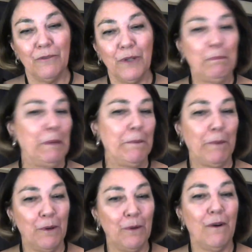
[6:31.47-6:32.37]
with
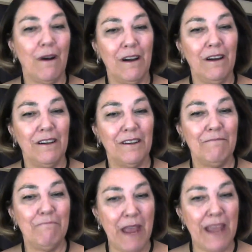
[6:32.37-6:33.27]
people who are
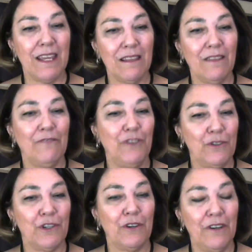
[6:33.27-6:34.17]
making the
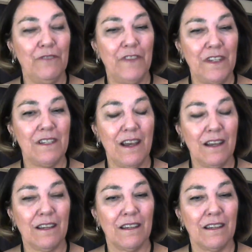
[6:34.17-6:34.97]
future of fintech,